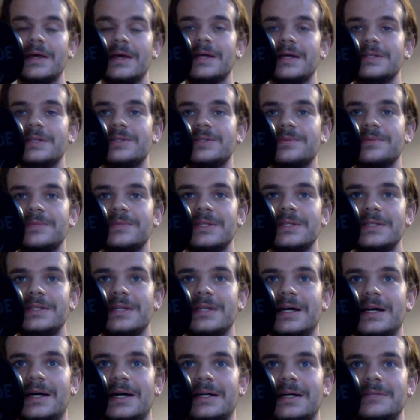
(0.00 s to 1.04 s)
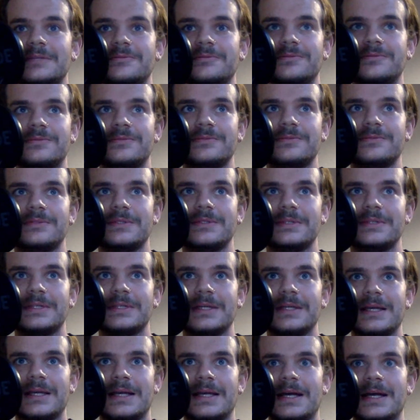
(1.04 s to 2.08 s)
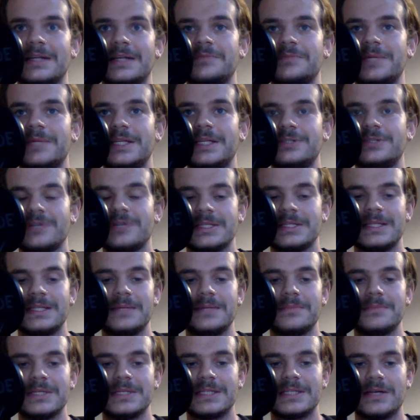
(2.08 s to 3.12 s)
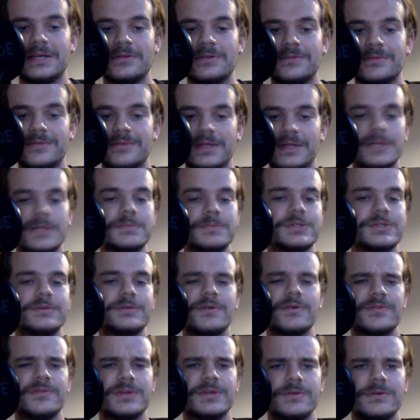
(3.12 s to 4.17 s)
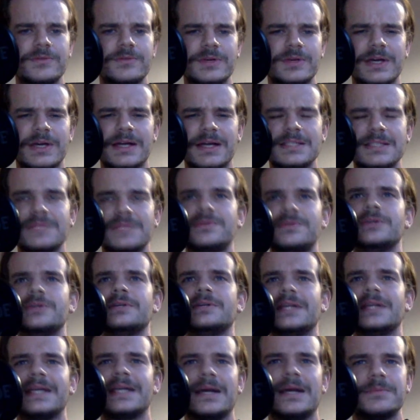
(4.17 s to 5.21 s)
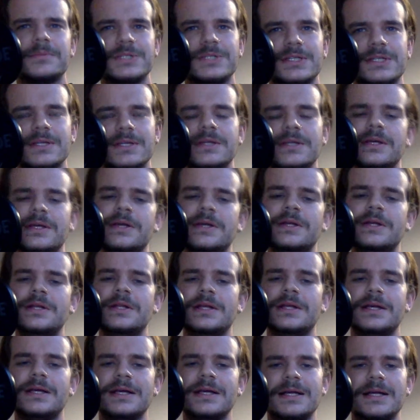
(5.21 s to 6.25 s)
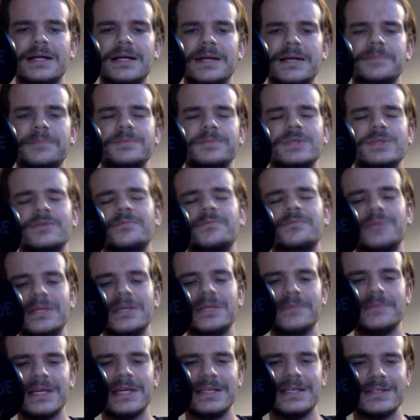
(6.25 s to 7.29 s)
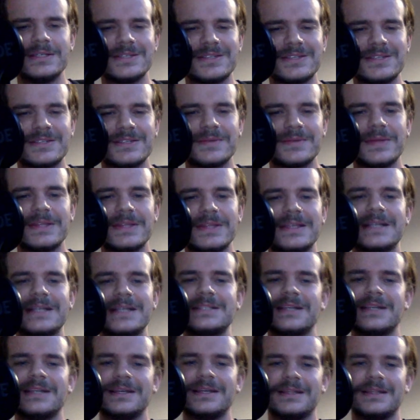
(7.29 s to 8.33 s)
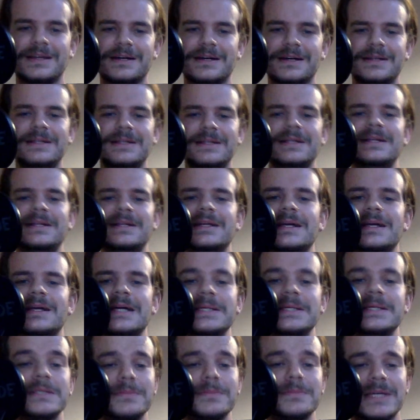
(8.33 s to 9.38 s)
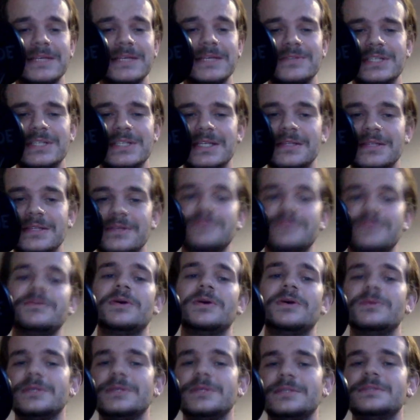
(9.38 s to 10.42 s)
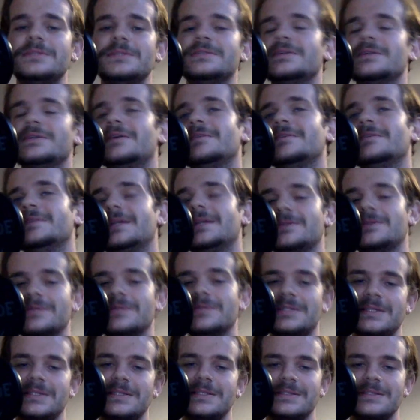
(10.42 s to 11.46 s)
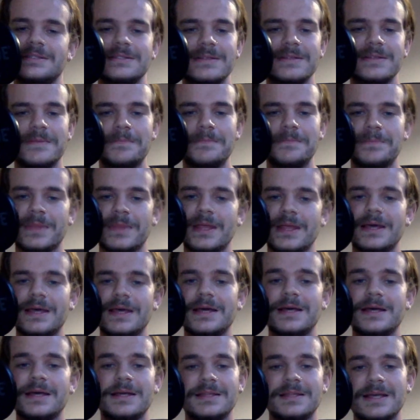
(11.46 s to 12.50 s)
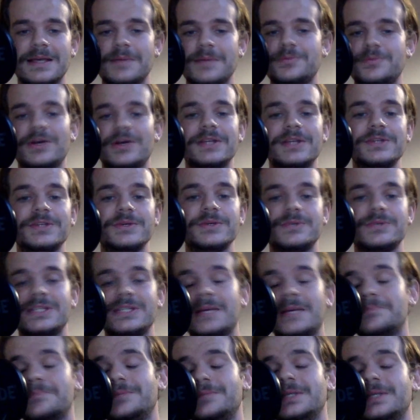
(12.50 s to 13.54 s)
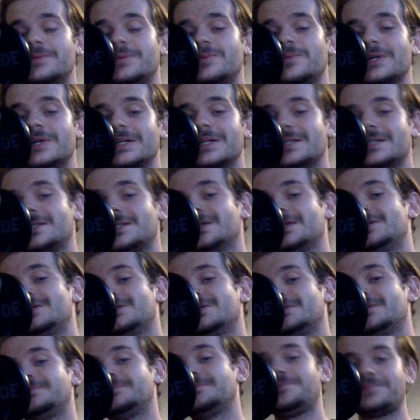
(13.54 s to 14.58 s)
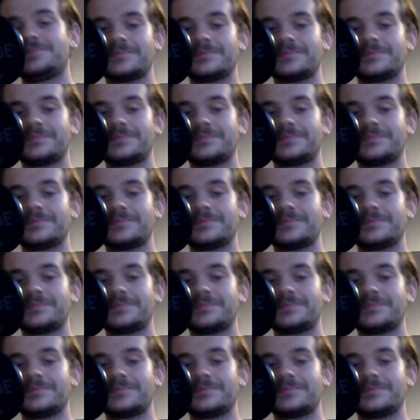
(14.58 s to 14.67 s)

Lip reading: Something that I've kind of been interested in myself, and I'm sure a few of you guys, if you're like amateur sort of beat makers and things like that, you may have seen that Roland are announcing their brand new sampling workstation,